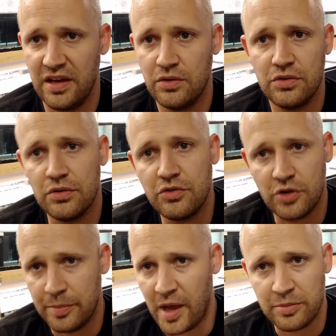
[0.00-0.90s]
I don't do
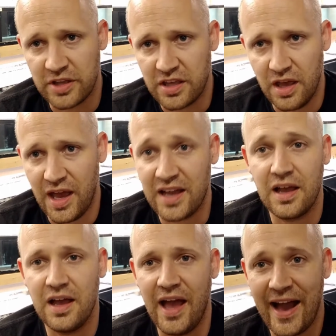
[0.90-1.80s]
drip
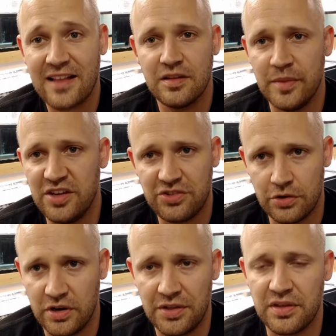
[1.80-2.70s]
acclimation
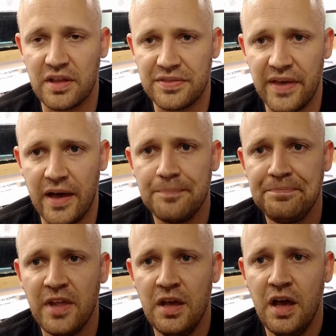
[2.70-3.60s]
or anything like that.
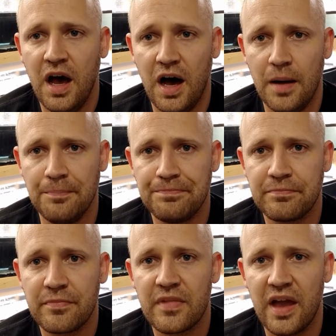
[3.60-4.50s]

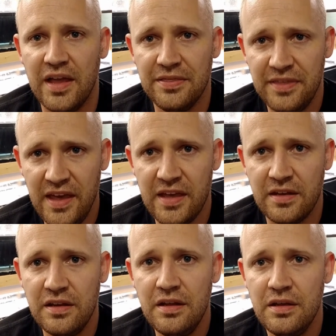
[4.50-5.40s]
And
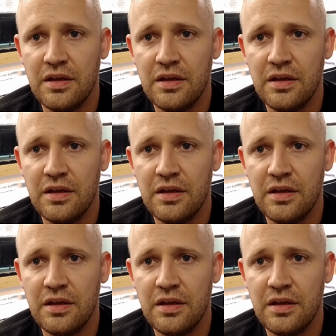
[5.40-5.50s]
then